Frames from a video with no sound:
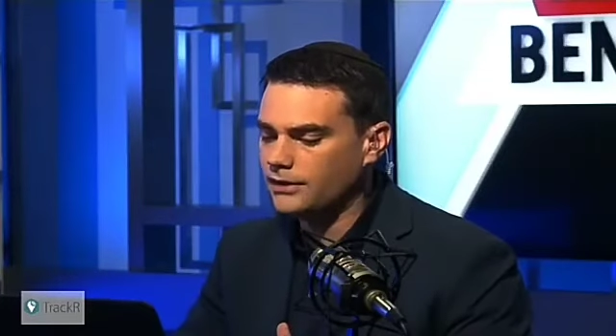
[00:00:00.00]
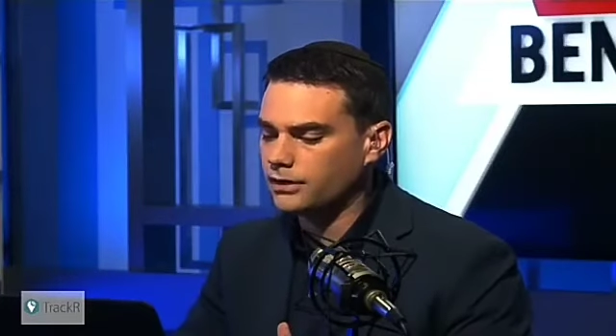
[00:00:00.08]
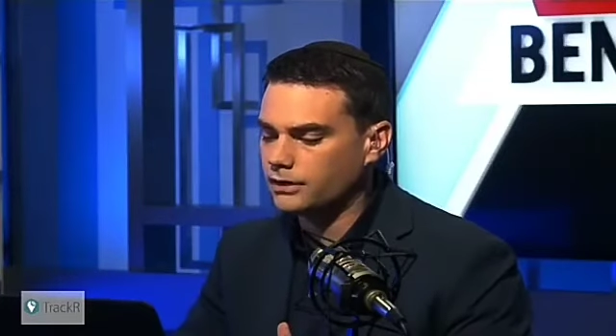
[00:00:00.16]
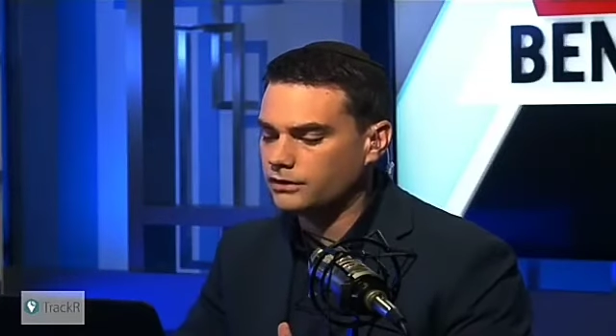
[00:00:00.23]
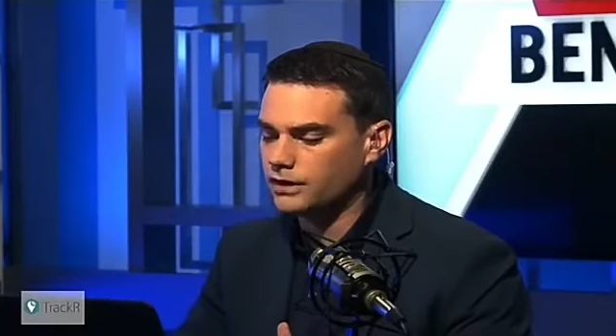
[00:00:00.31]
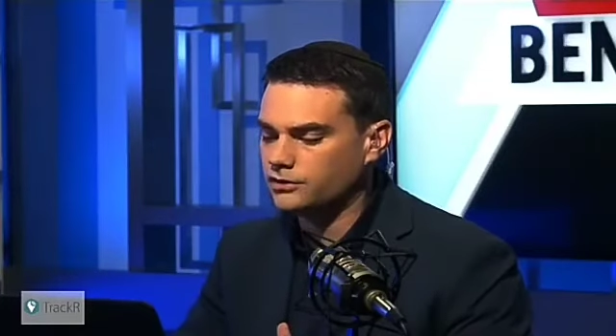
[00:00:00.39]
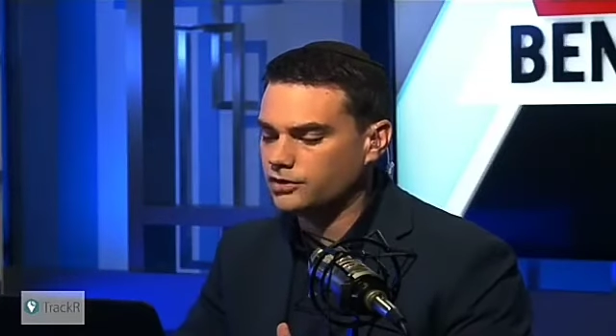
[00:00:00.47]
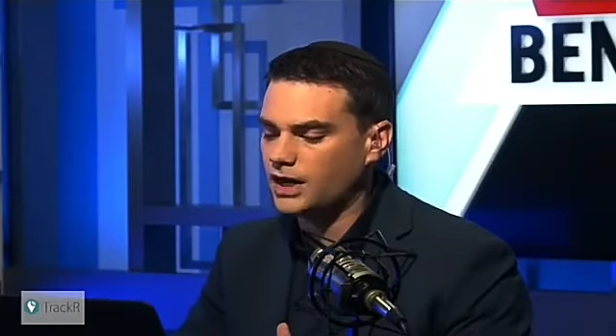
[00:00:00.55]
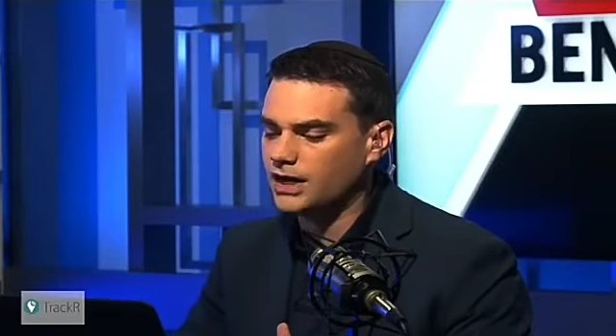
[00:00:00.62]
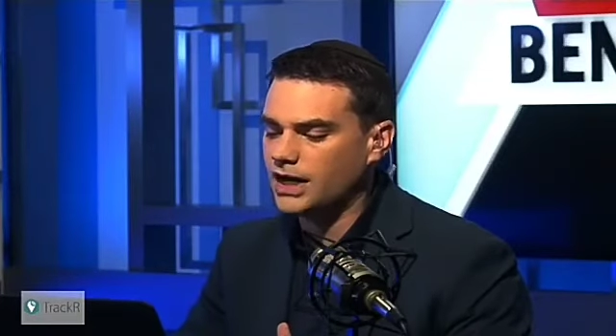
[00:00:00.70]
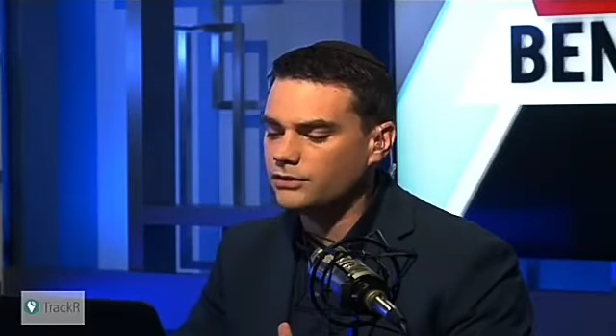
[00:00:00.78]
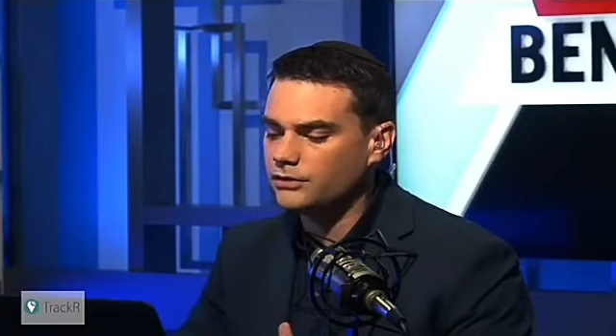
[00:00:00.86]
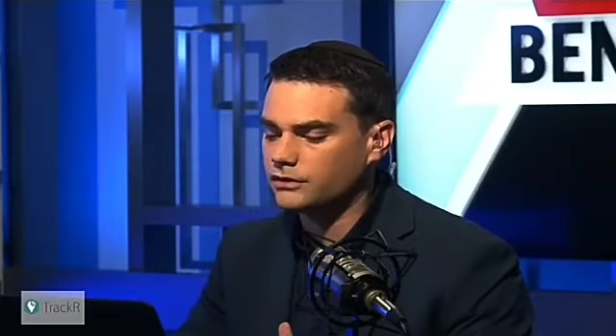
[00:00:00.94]
John
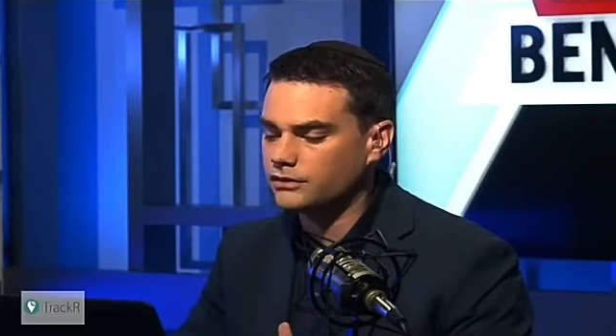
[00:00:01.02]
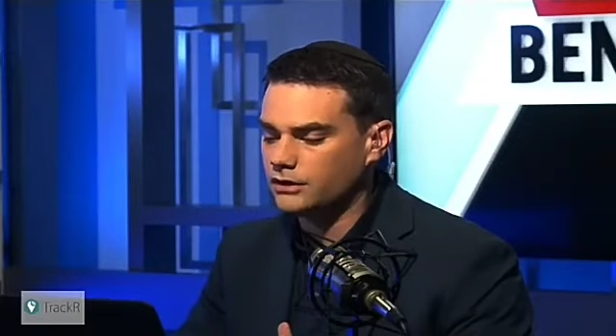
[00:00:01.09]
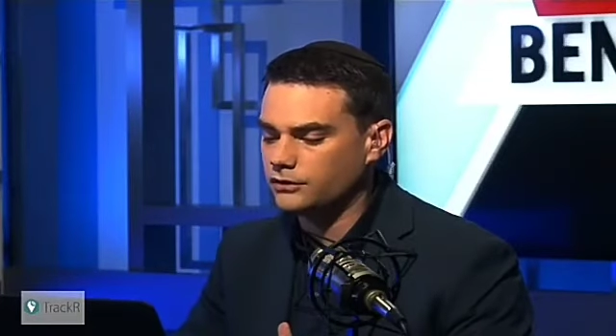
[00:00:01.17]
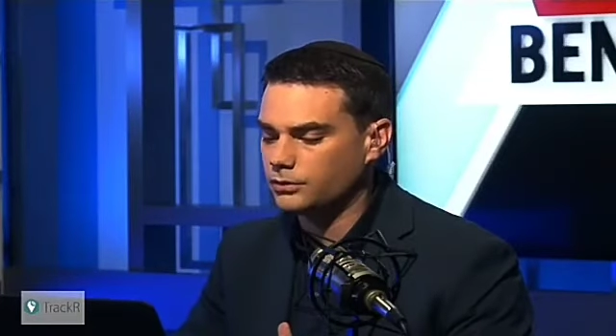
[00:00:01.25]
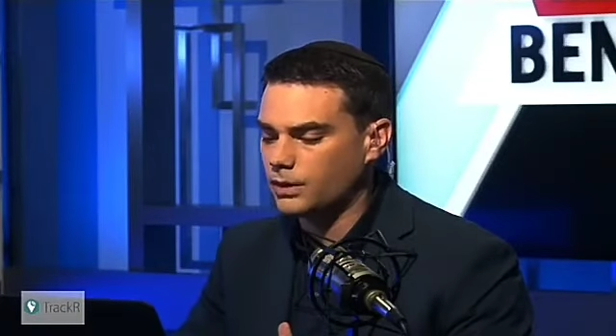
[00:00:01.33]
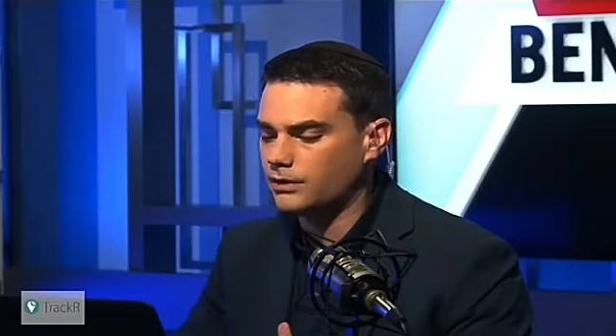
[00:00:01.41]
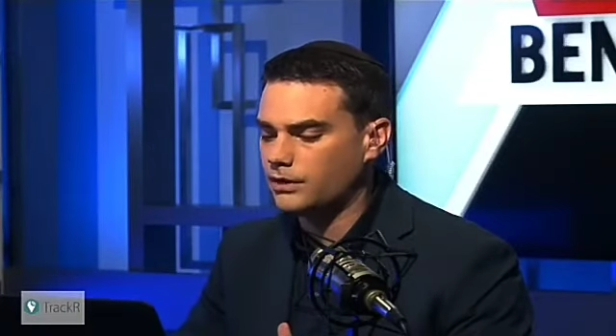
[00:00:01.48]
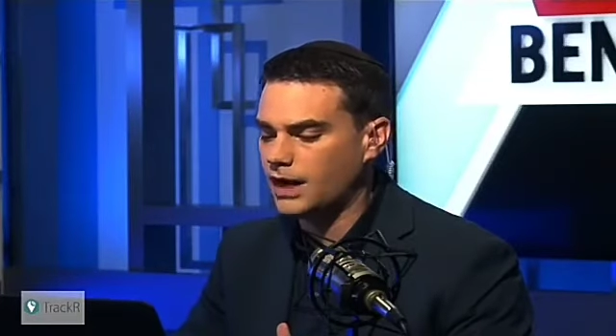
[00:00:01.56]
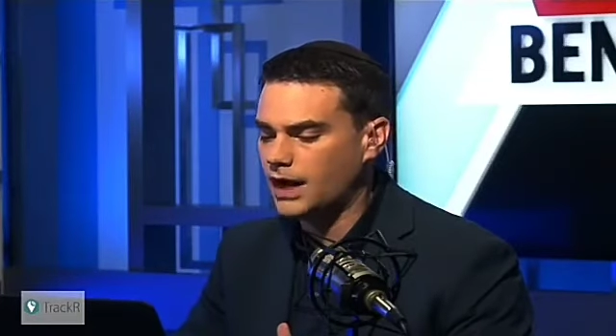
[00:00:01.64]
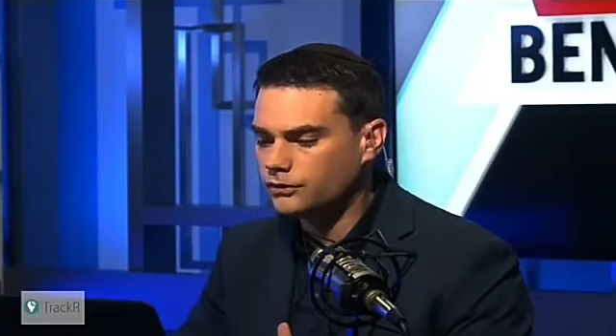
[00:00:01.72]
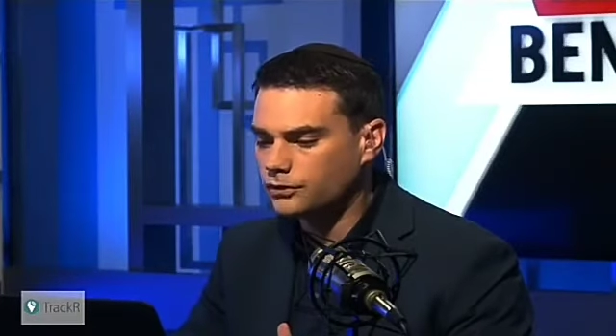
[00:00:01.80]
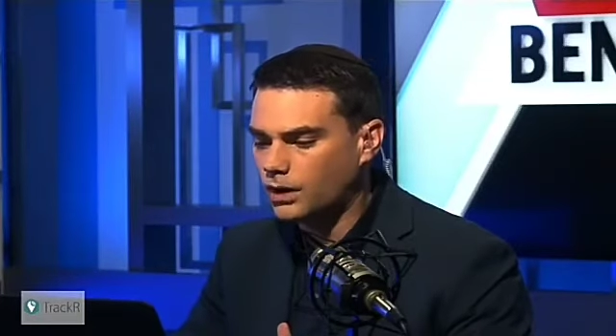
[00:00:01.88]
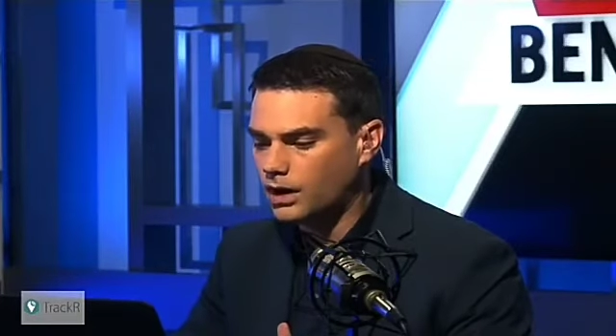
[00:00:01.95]
Hendrickson is a writer at